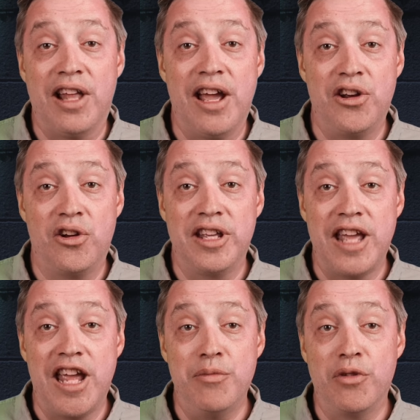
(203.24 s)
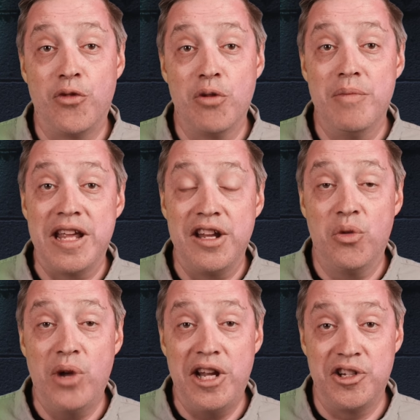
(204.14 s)
line on a game before making
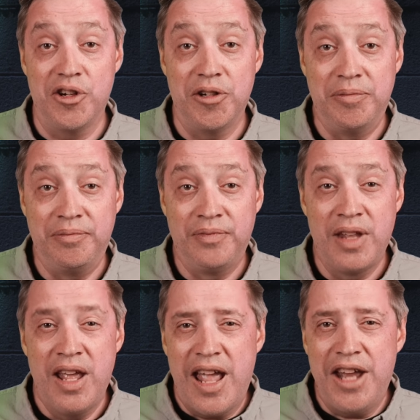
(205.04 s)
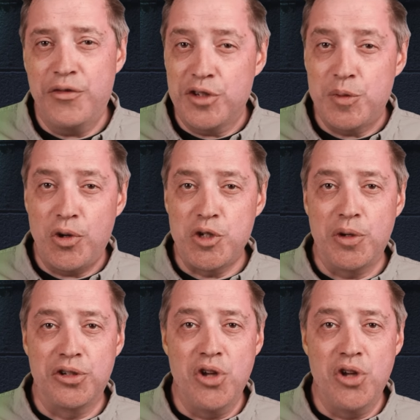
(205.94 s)
a wager. And if a sportsbook